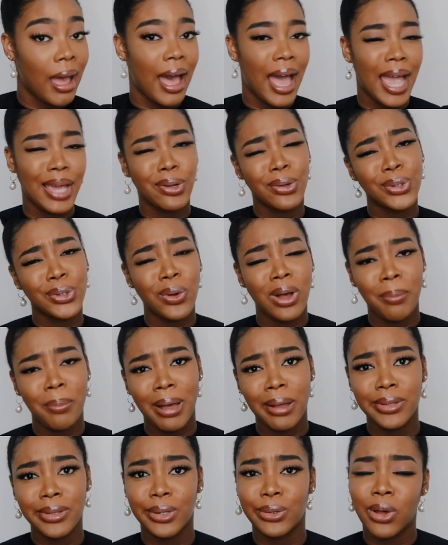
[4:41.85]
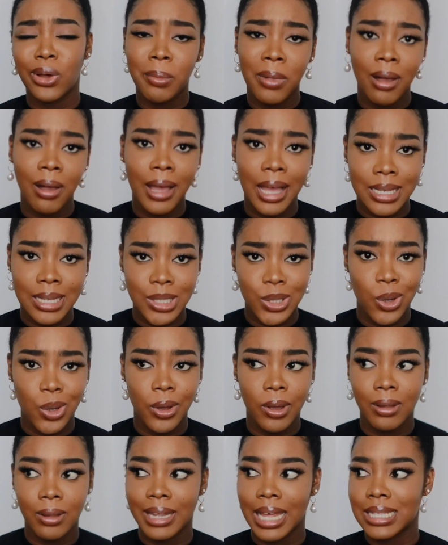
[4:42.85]
I don't know about the normal castor
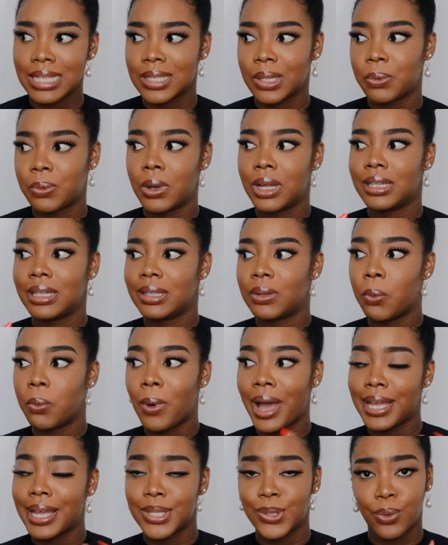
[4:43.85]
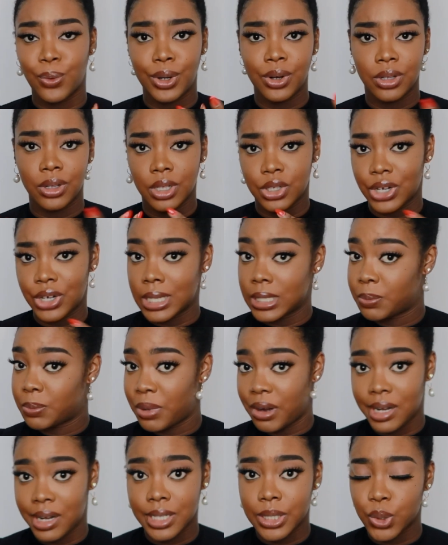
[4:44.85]
oil, that's the white one or the
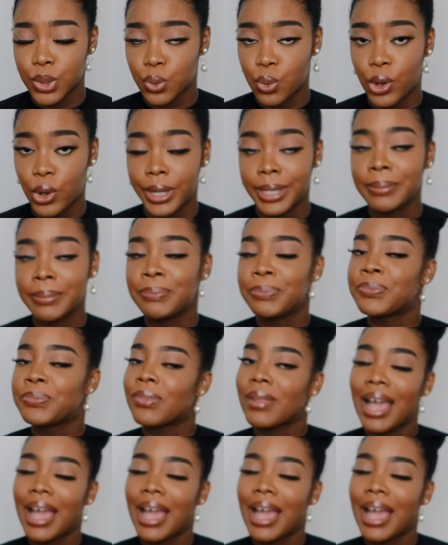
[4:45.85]
transparent one.